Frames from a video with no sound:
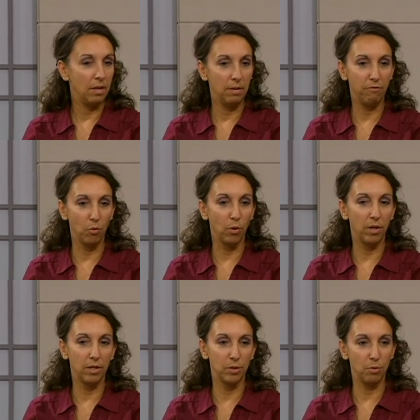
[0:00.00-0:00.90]

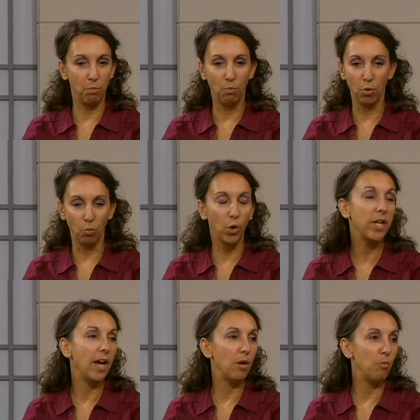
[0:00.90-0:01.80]
because we're
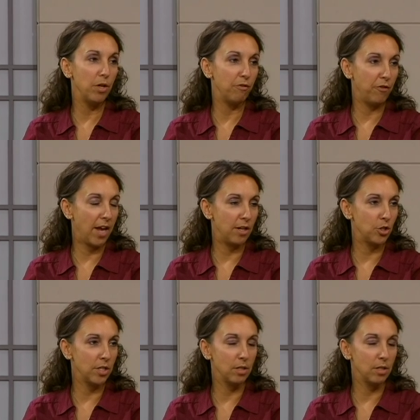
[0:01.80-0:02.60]
working on reunification,